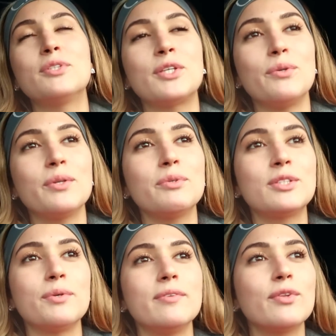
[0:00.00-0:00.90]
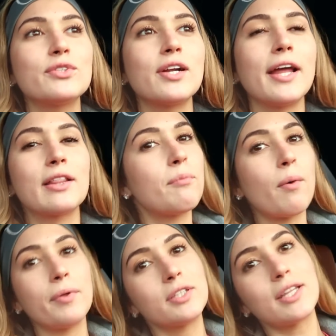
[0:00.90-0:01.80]
was cute, it was sweet. Those are like the
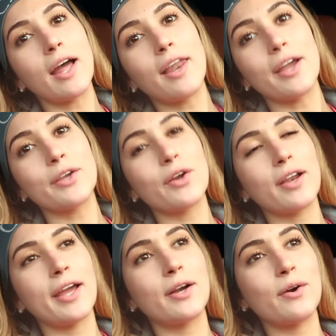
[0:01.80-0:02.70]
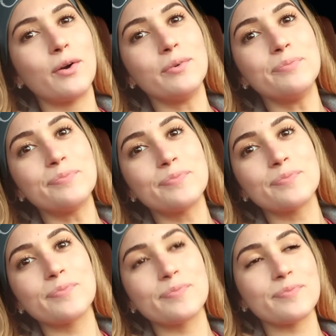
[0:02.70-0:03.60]
moments that like you're like,
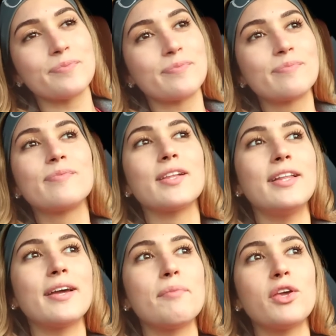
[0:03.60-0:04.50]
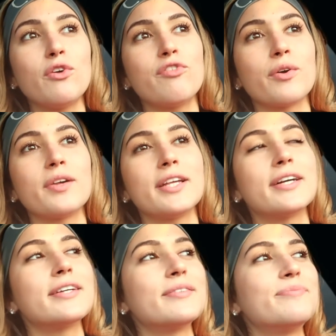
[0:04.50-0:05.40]
oh, like make you feel really
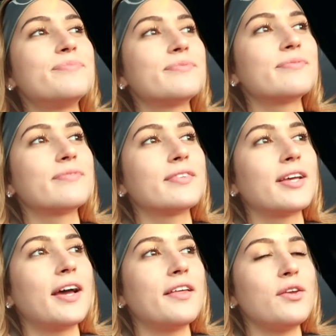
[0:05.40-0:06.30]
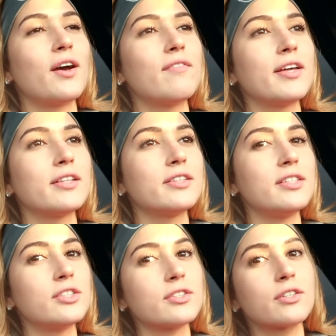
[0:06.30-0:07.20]
good. And then you have like
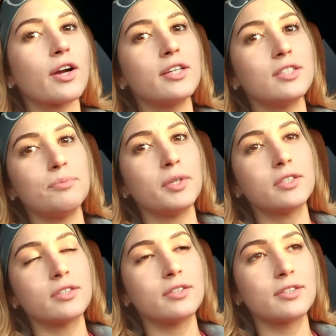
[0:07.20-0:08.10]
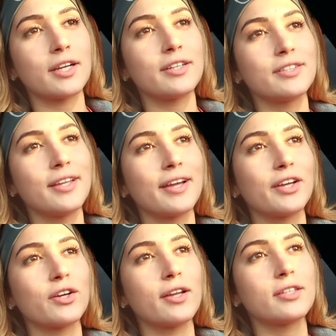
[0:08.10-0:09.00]
these crazy patients that like
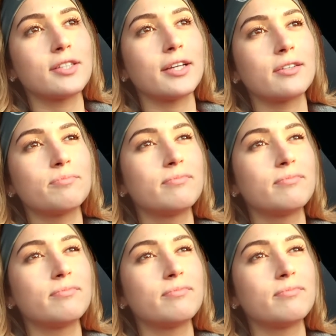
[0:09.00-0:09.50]
you're just like,